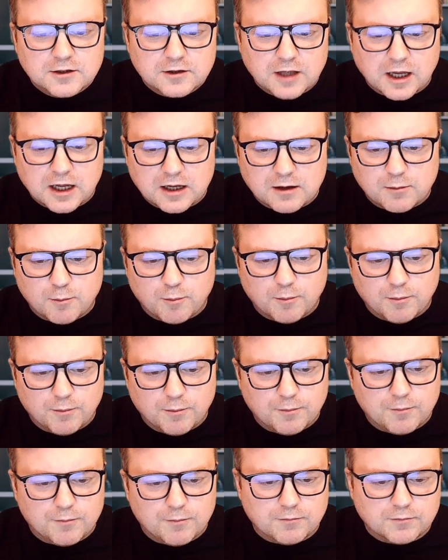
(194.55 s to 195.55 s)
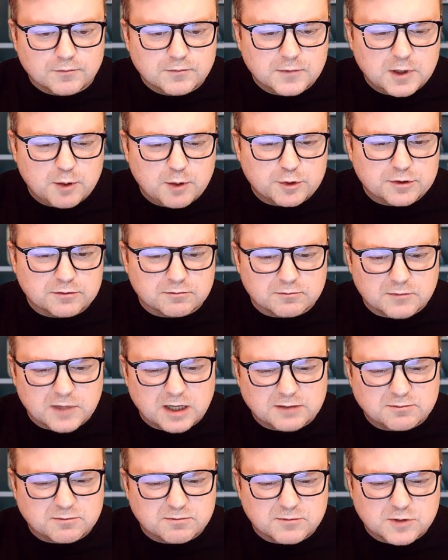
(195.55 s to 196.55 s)

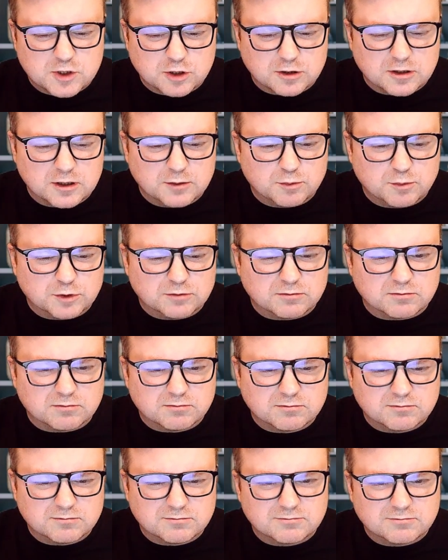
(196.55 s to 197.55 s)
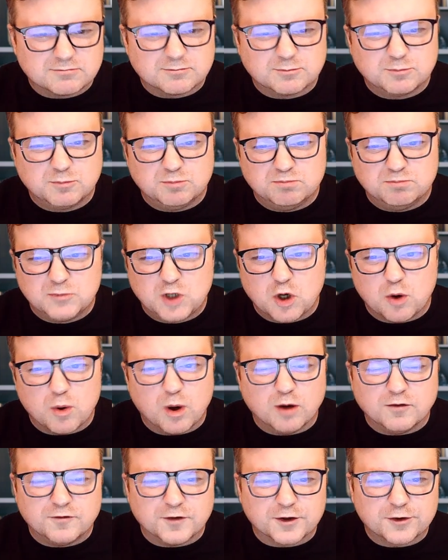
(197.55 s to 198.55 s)
I certainly wouldn't go
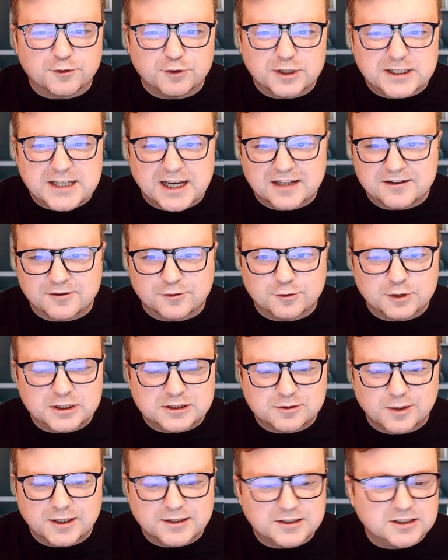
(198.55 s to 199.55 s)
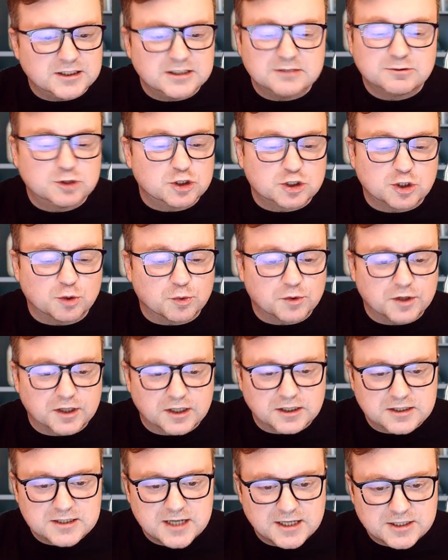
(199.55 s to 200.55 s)
over 310, 320. Just don't think
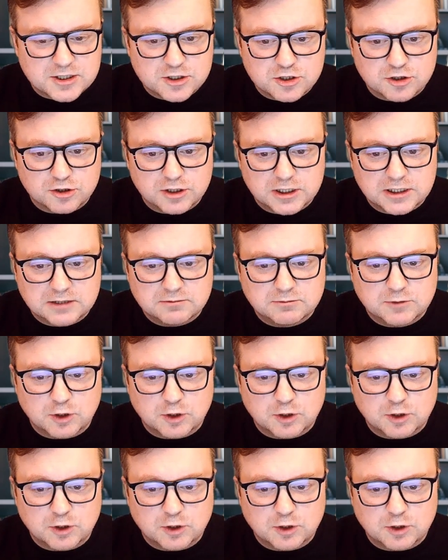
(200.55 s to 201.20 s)
it's necessary.